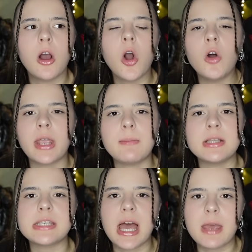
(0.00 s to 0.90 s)
Oh, that
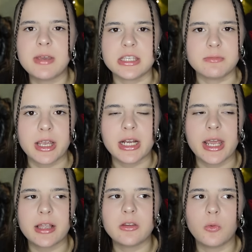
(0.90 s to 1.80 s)
means I'm his mate.
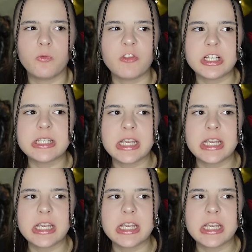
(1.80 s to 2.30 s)
Like, the reason